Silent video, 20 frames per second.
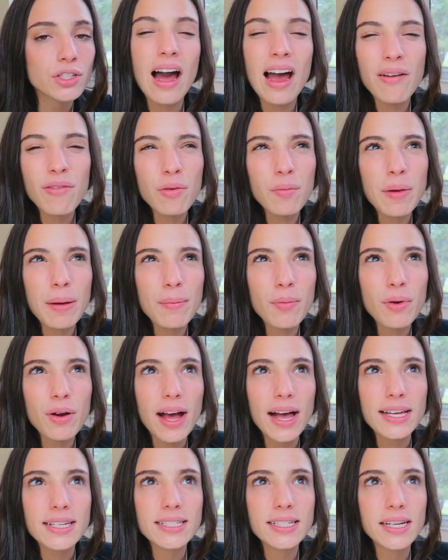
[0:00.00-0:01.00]
I remember
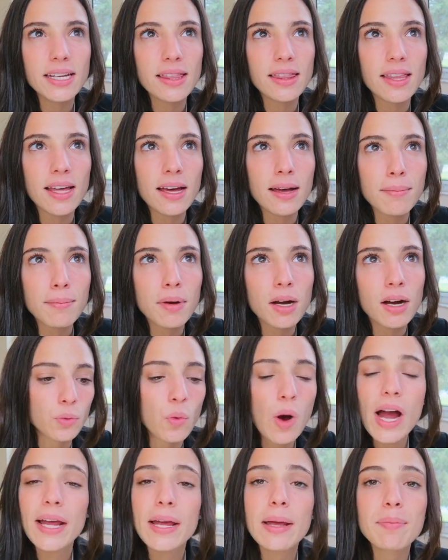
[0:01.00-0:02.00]
asking them
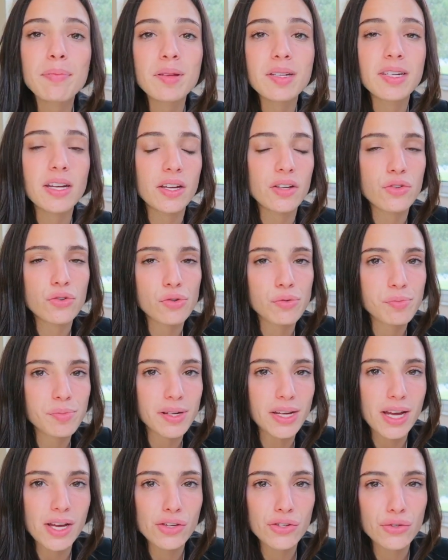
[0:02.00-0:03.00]
why a potential
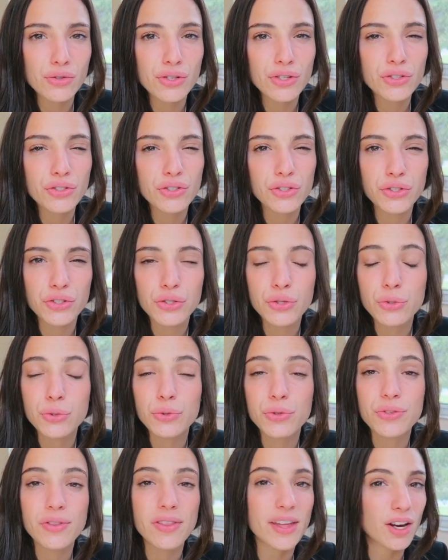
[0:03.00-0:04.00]
PA student should
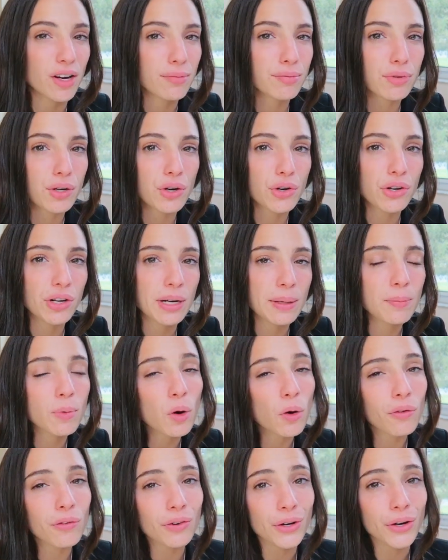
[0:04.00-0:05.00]
choose their program
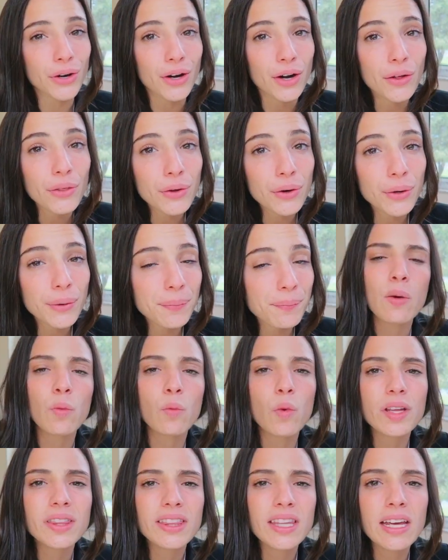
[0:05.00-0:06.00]
over another and
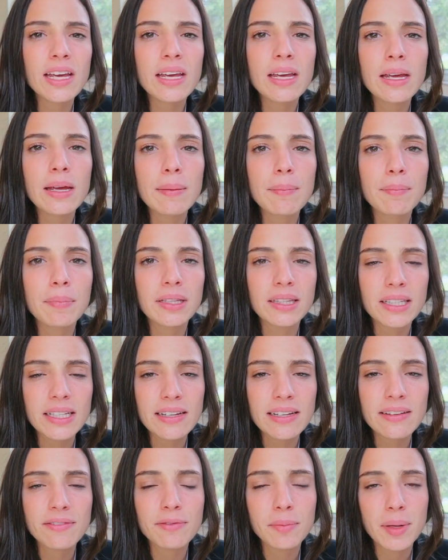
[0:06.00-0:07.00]
what they
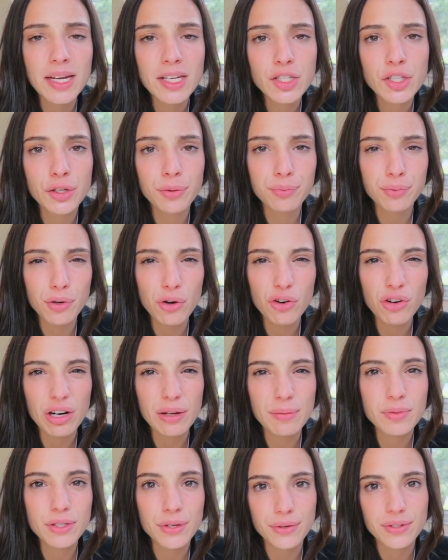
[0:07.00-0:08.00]
believe makes their program so